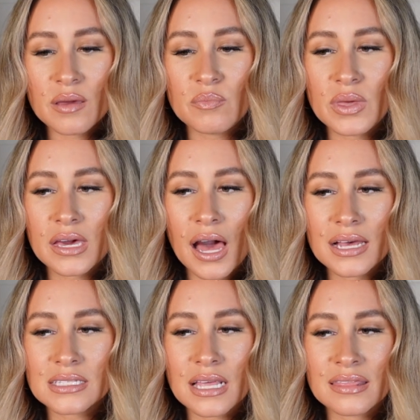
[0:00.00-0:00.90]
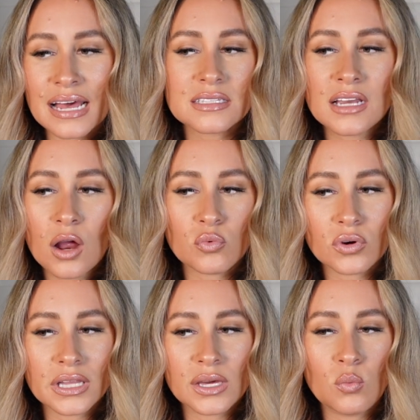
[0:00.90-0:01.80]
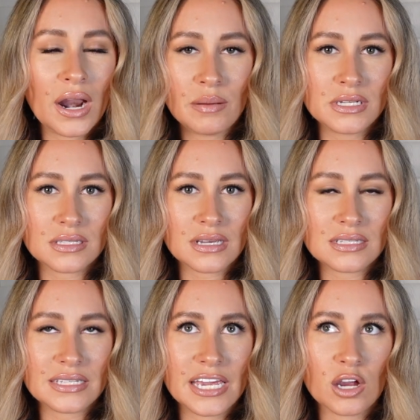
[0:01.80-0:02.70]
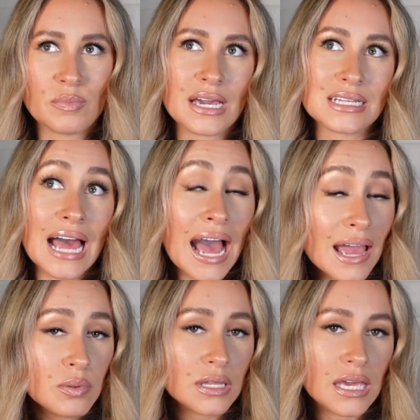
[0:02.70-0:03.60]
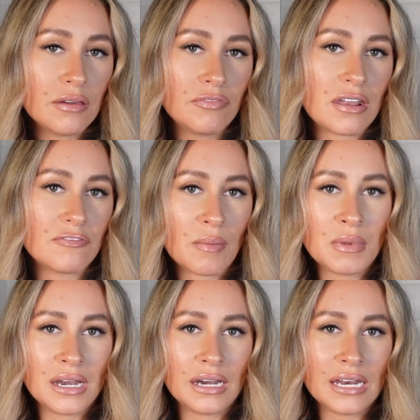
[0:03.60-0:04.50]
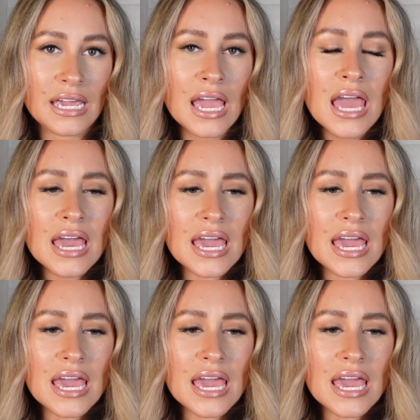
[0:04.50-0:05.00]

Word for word: because that's not really what I'm discussing here, because I believe that femininity,